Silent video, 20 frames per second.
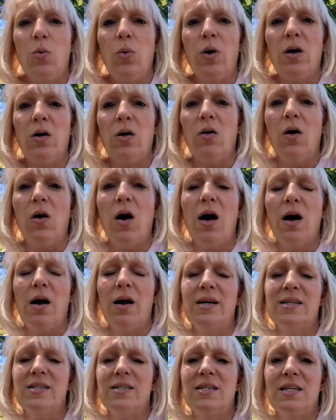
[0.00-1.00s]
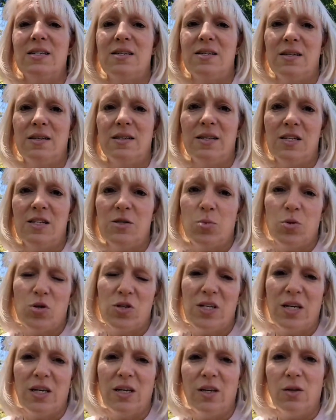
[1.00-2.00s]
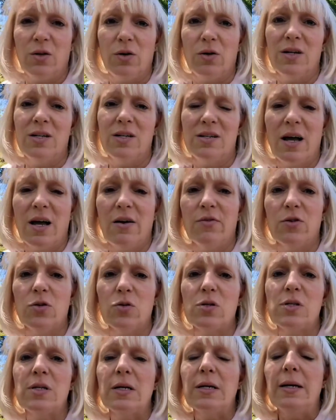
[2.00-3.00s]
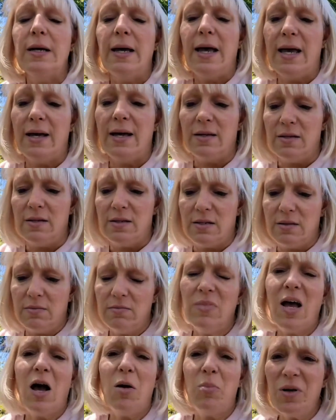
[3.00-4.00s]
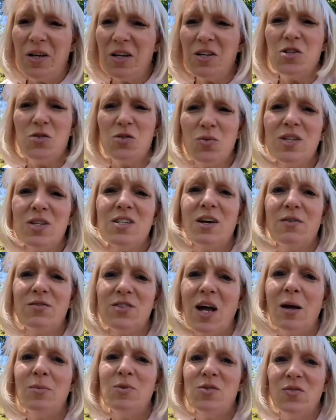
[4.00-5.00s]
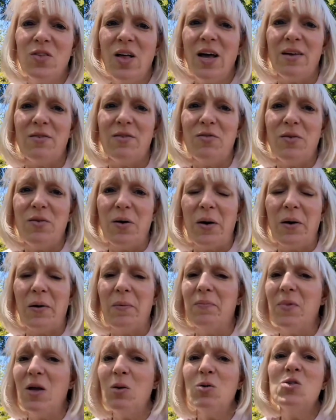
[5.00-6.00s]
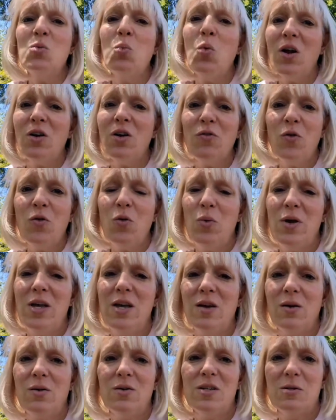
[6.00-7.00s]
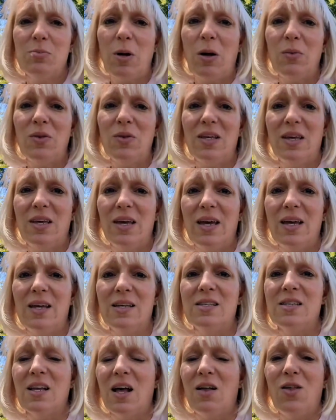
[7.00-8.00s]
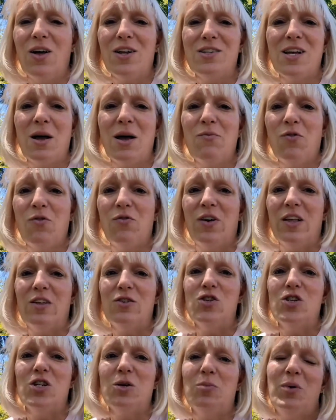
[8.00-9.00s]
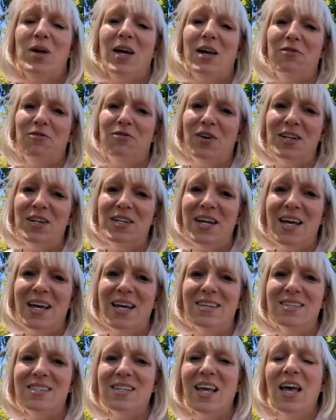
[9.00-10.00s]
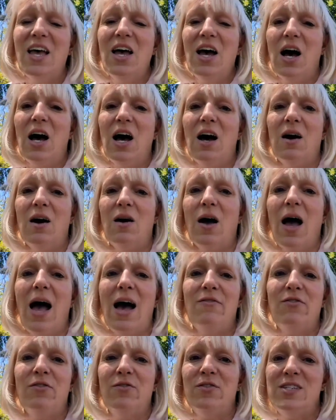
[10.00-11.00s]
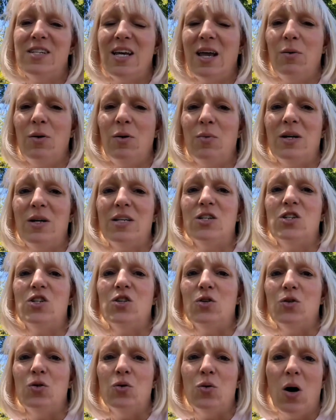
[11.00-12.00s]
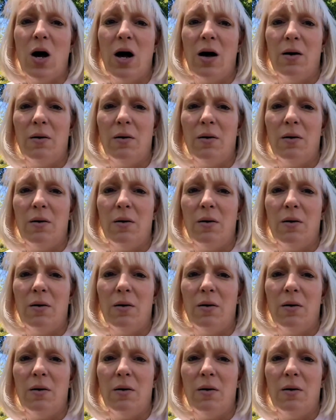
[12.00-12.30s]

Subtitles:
will assist in these particular endeavors and helping us through the tough times of life. It was a wonderful week spent with the kids, a lot of time for fellowship. We had fun days. Half of a day we went to